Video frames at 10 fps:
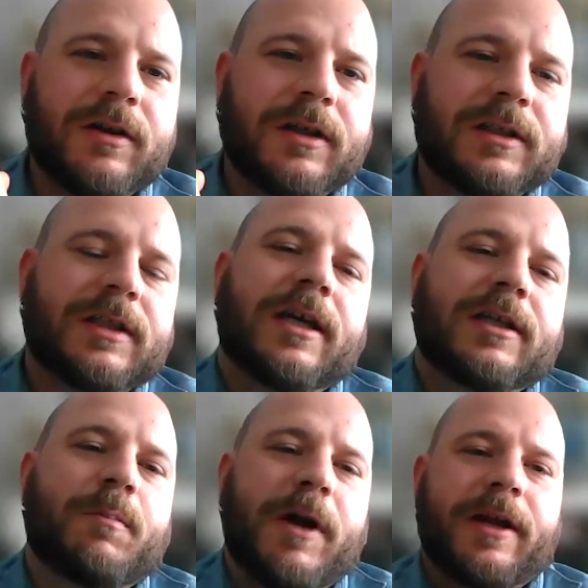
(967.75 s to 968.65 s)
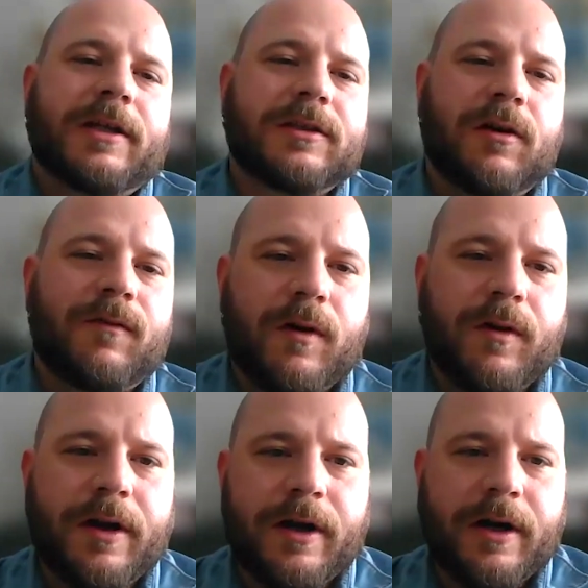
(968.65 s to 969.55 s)
is the experience of
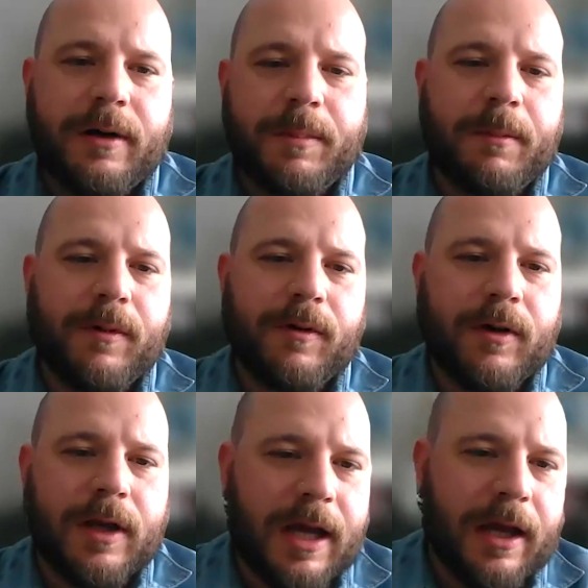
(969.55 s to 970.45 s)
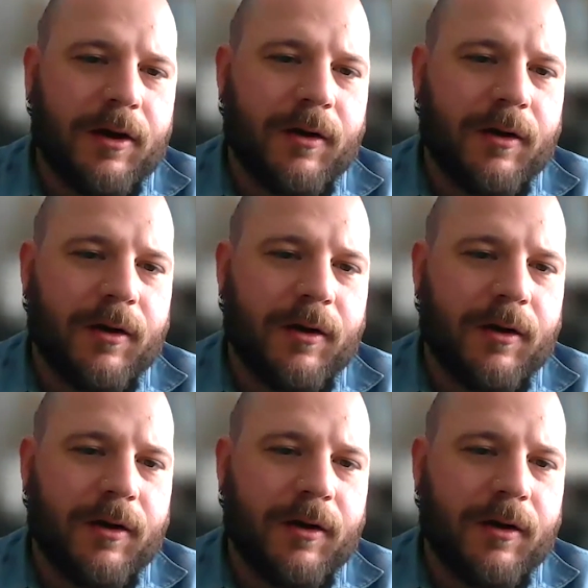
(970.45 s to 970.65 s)
other people, like